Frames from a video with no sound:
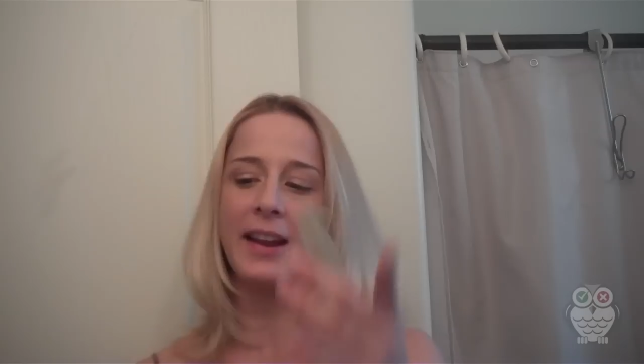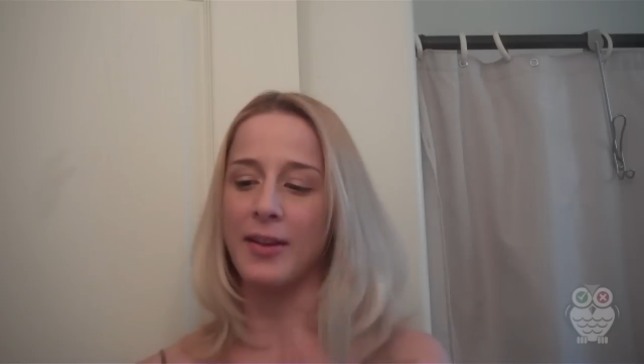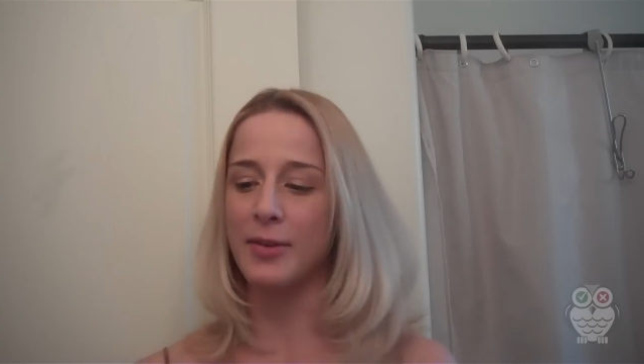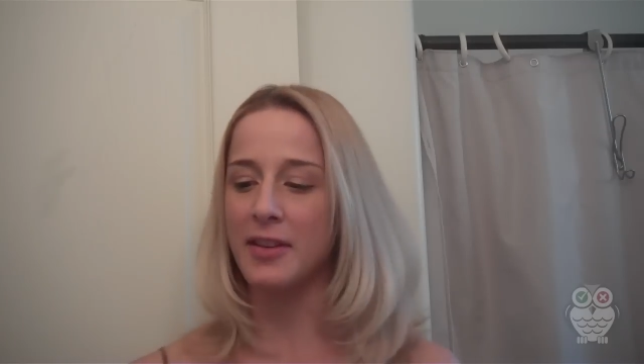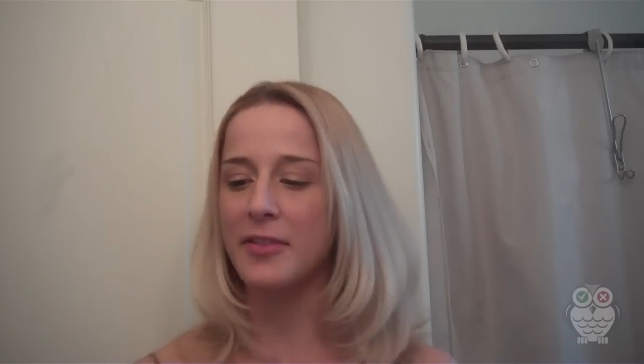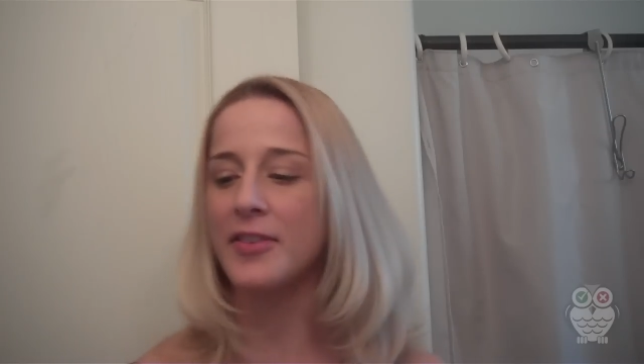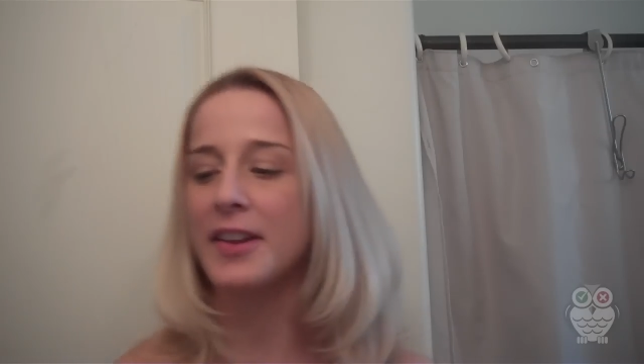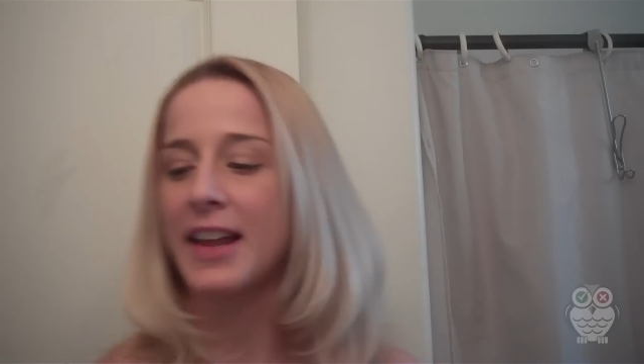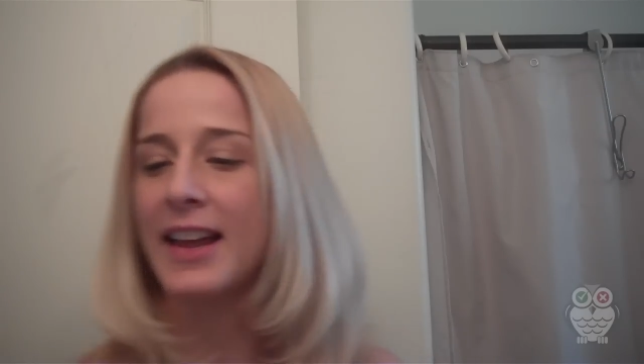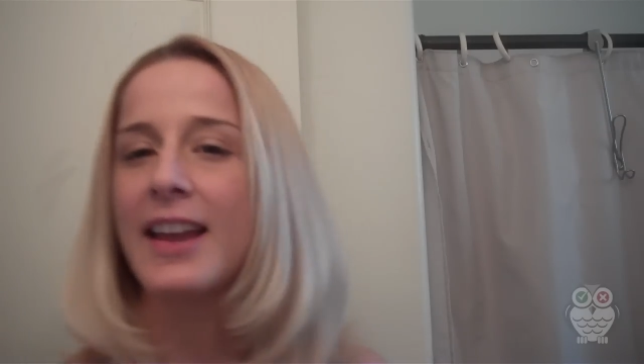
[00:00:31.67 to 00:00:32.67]
I really
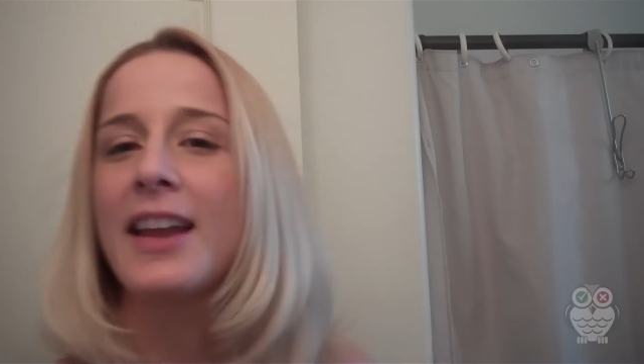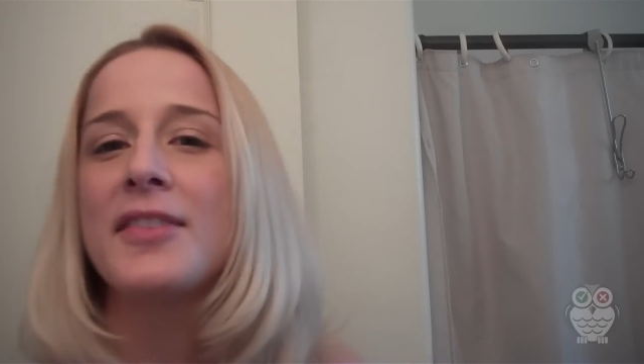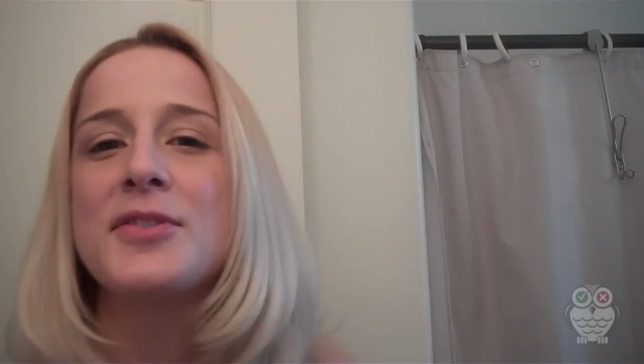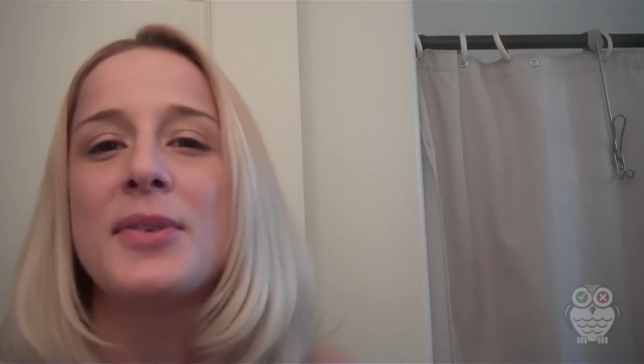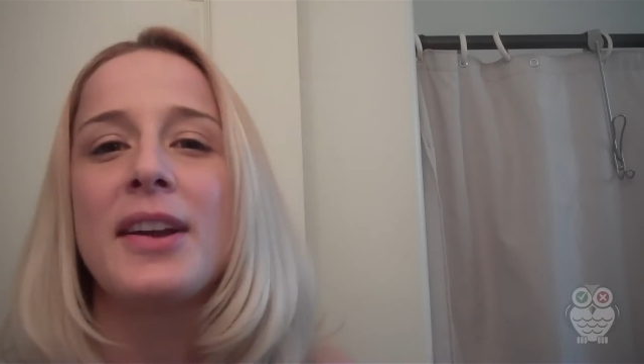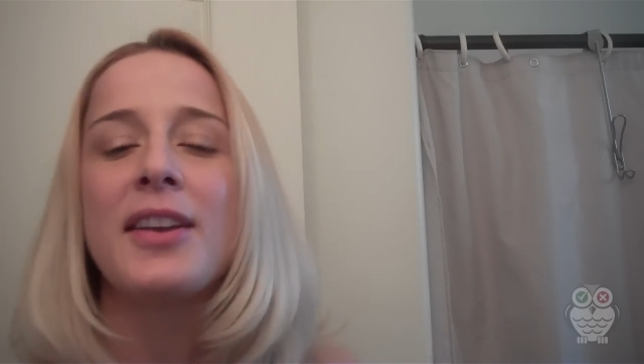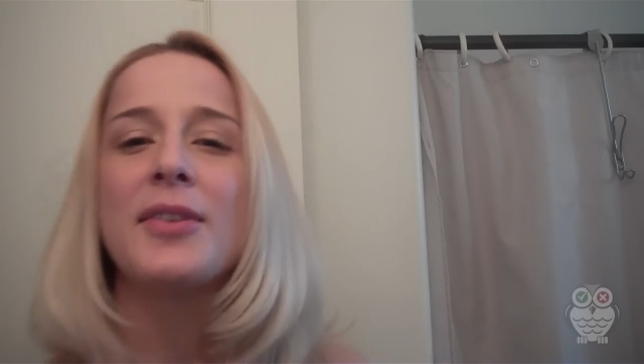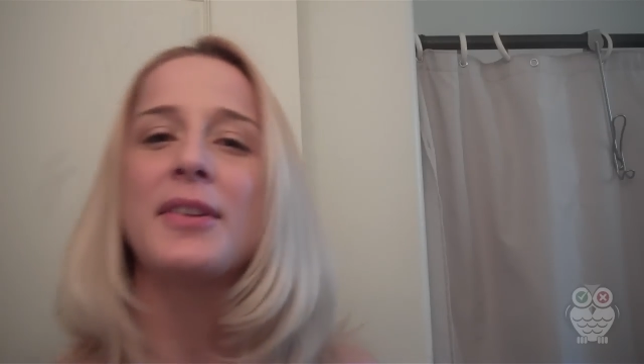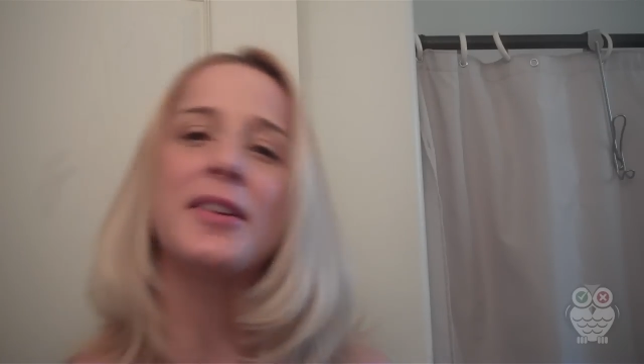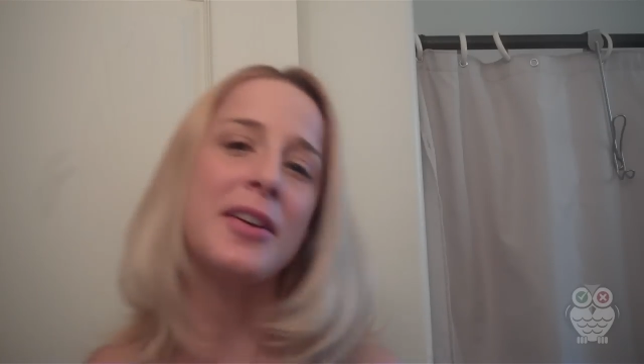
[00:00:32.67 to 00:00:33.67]
feel like it gives you a
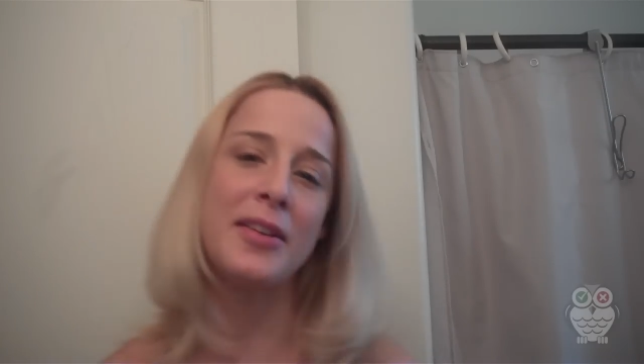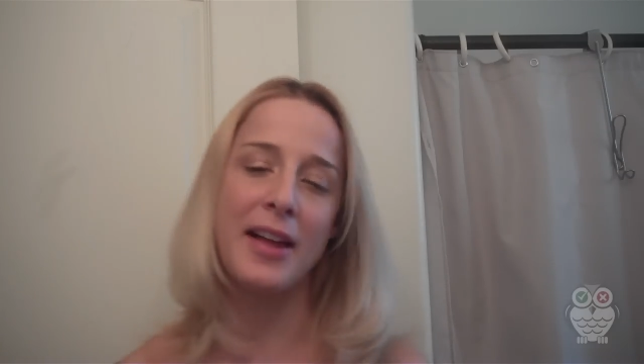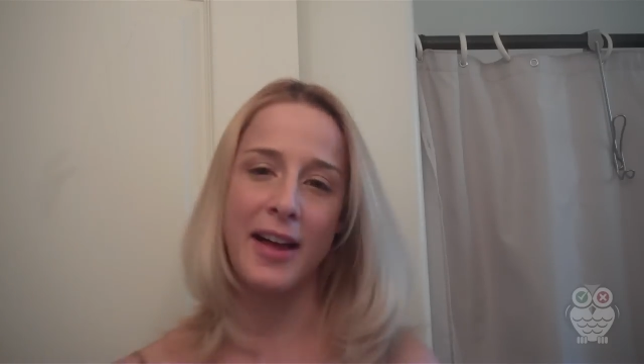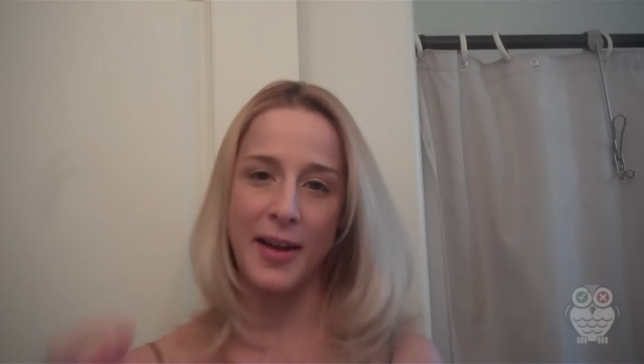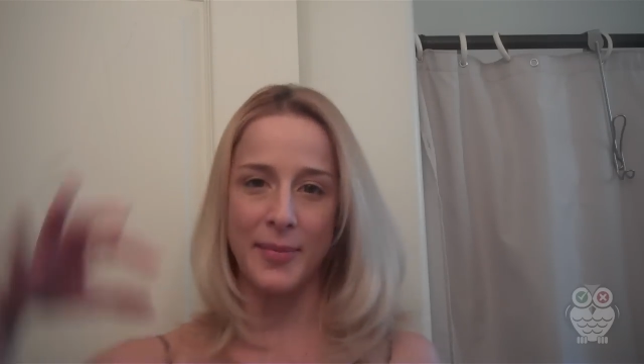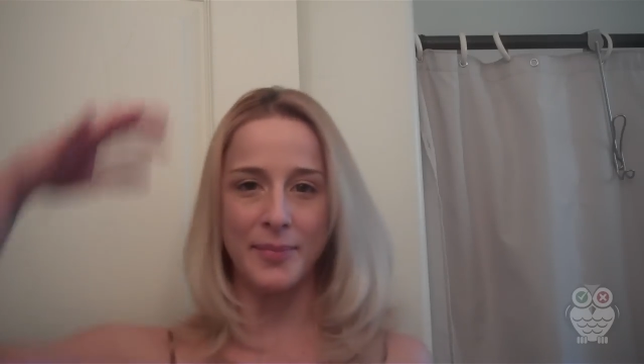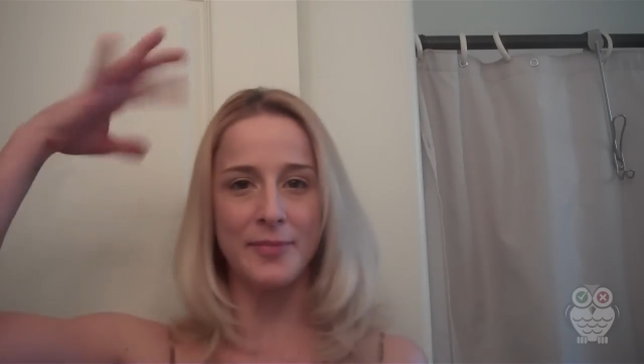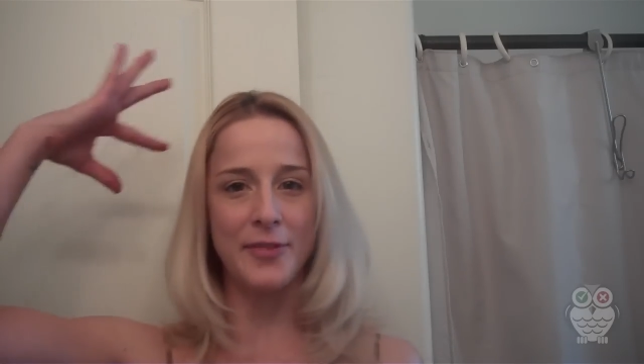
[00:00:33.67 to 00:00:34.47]
cute little um,